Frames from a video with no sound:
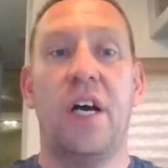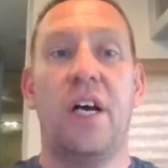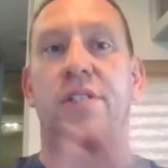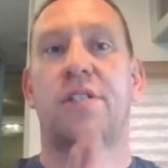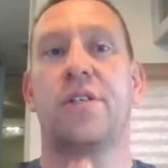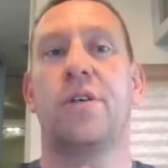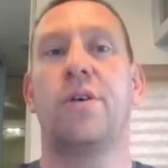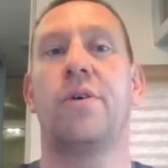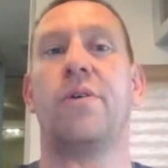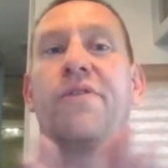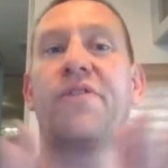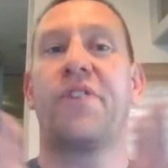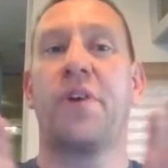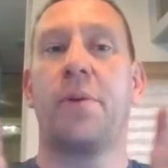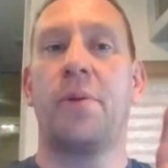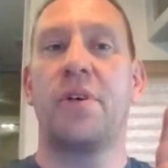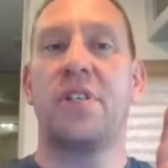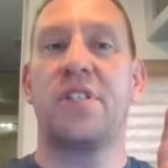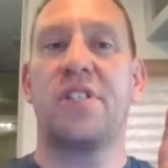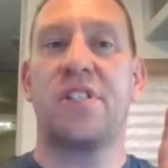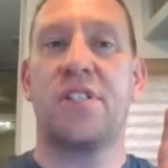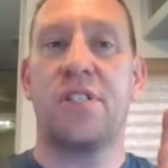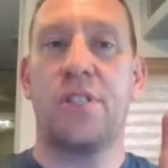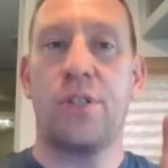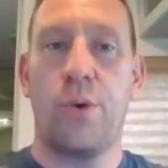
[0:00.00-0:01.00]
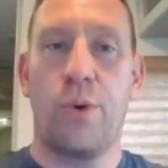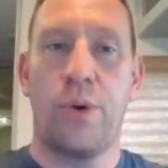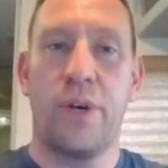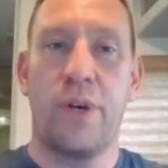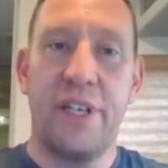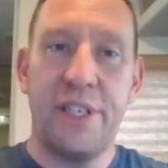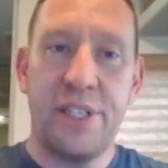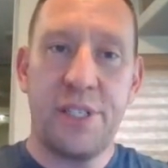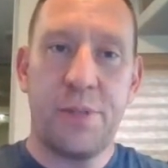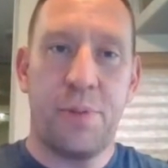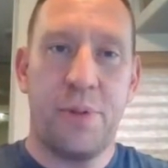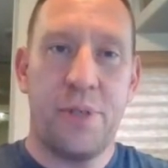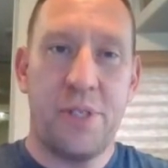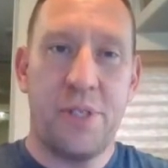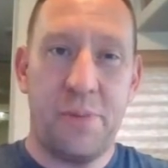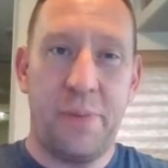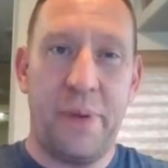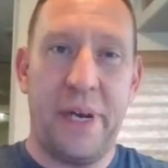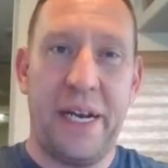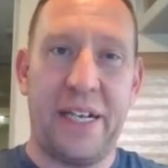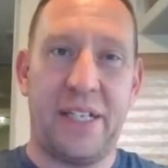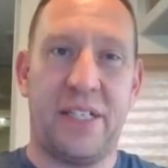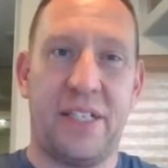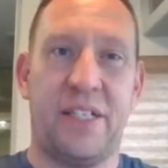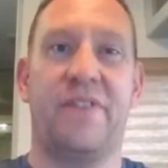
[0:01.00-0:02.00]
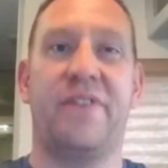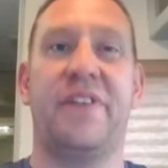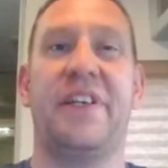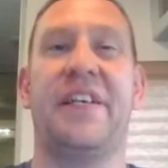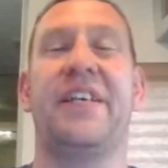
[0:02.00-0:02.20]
So from a storage perspective,